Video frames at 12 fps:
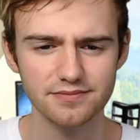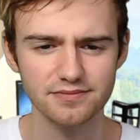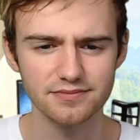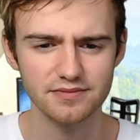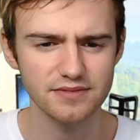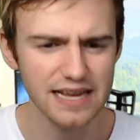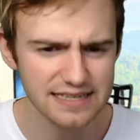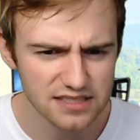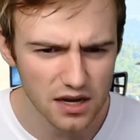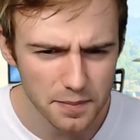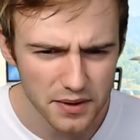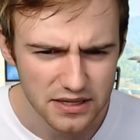Next
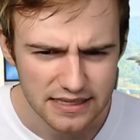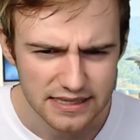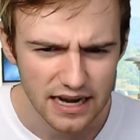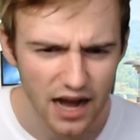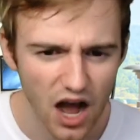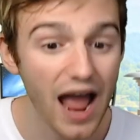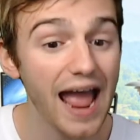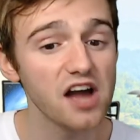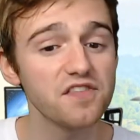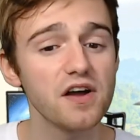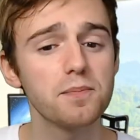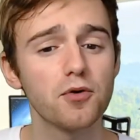up, I have
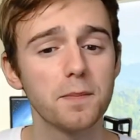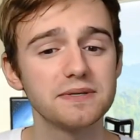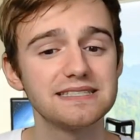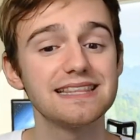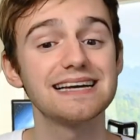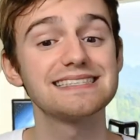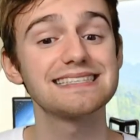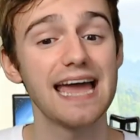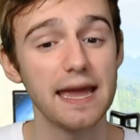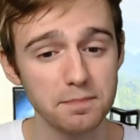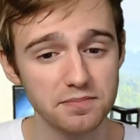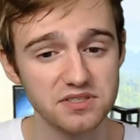a property that's
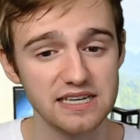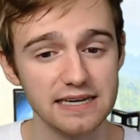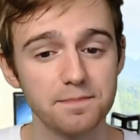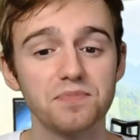empty.